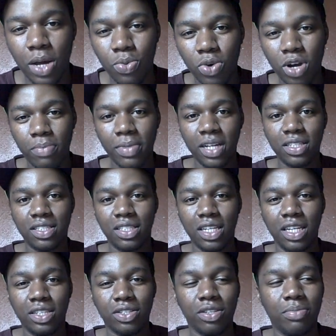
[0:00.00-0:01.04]
And what I'm about to
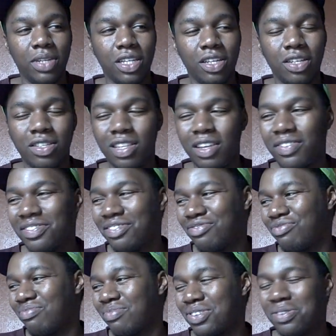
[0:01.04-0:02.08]
say is going to be something
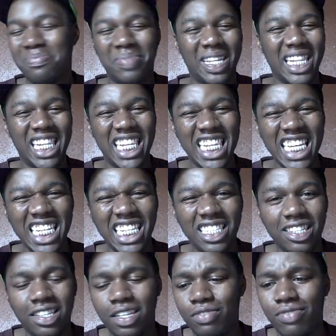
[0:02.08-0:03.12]

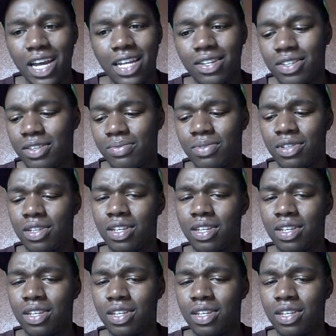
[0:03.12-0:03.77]
completely random,